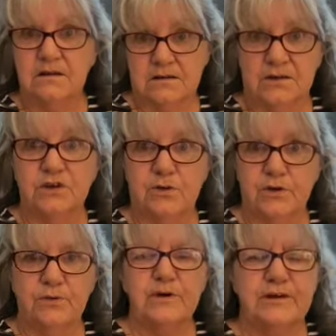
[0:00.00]
you know, are
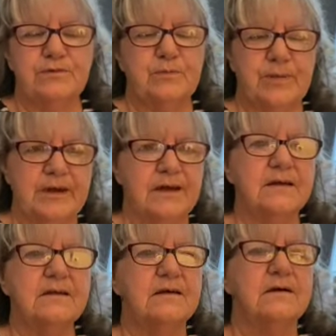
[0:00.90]
you ready for
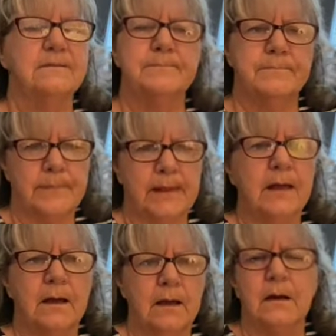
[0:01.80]
bed?
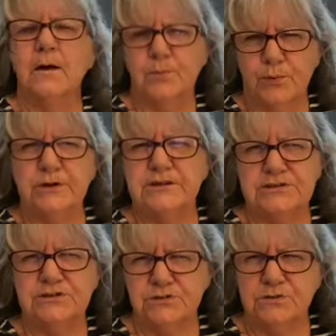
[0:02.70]
Pretty
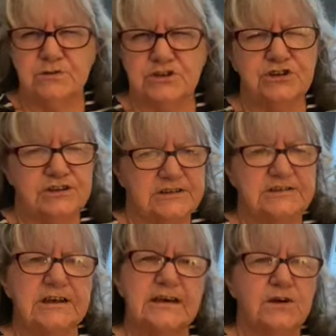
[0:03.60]
soon, she'd
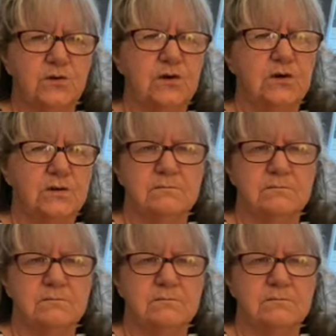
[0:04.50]
say, or